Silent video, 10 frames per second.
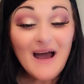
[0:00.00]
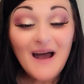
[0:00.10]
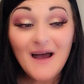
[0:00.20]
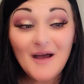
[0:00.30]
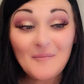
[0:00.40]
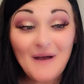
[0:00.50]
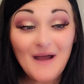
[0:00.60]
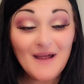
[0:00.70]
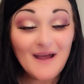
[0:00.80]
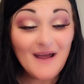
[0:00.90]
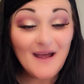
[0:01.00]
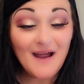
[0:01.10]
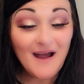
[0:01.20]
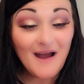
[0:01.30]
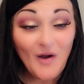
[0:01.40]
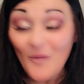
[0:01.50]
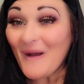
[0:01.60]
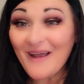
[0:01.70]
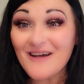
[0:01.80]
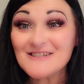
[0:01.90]
Oh
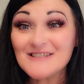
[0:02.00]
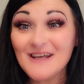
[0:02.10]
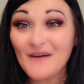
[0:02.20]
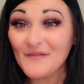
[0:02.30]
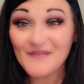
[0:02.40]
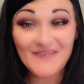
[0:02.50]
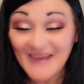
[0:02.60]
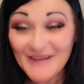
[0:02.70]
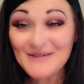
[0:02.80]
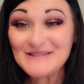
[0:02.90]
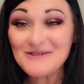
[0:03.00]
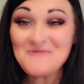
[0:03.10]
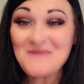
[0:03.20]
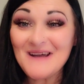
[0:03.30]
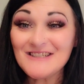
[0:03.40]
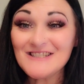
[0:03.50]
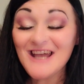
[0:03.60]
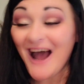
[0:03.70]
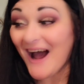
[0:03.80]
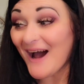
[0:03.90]
my gosh, Steph, thank you so much.
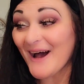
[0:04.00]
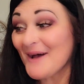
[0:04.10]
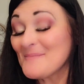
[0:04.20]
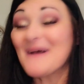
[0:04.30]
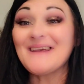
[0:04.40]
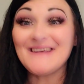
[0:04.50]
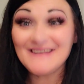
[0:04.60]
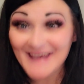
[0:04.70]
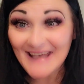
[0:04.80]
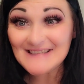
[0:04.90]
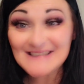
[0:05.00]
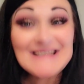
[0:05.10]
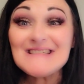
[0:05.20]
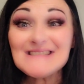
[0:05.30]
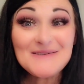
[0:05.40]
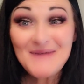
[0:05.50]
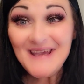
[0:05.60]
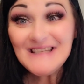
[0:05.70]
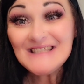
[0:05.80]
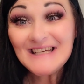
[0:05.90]
Yes, this is
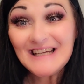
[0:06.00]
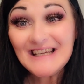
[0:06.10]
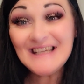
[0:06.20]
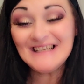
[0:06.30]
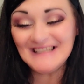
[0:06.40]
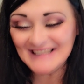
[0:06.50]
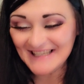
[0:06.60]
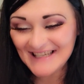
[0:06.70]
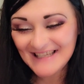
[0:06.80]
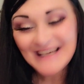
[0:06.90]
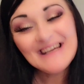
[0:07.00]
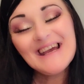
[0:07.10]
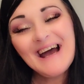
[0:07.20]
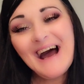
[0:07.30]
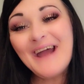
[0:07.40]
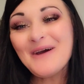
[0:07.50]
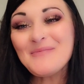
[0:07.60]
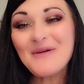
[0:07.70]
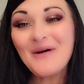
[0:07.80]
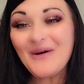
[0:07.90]
amazing. I hope
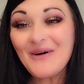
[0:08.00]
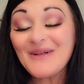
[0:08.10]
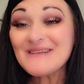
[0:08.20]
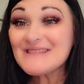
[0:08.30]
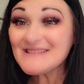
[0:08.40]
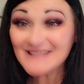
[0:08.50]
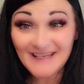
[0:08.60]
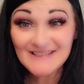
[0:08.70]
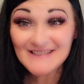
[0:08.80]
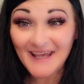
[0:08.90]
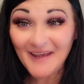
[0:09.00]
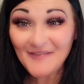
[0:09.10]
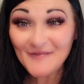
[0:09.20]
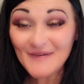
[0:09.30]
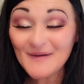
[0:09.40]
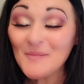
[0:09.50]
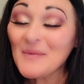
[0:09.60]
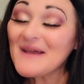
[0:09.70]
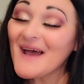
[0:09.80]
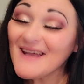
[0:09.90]
you all stay safe,
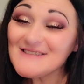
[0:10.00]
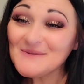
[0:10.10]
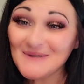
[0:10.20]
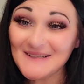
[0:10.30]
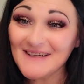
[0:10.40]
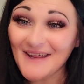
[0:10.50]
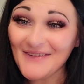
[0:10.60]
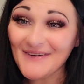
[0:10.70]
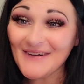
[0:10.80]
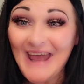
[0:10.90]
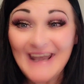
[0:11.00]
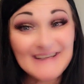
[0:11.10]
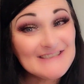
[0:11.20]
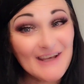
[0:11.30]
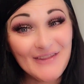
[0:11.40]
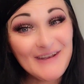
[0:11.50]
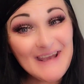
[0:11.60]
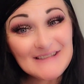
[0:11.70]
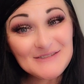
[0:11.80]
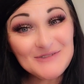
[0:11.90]
be kind to one another, and until the
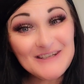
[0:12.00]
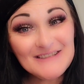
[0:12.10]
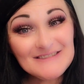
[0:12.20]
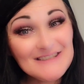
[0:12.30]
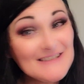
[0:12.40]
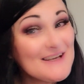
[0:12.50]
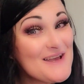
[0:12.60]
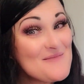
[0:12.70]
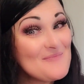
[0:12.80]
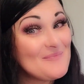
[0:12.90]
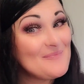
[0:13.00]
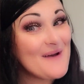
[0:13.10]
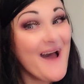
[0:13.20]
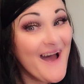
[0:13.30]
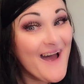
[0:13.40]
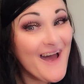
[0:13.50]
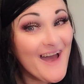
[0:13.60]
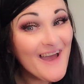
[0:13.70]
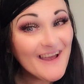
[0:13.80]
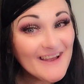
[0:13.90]
next one,
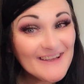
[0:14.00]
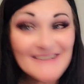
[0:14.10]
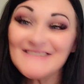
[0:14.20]
bye.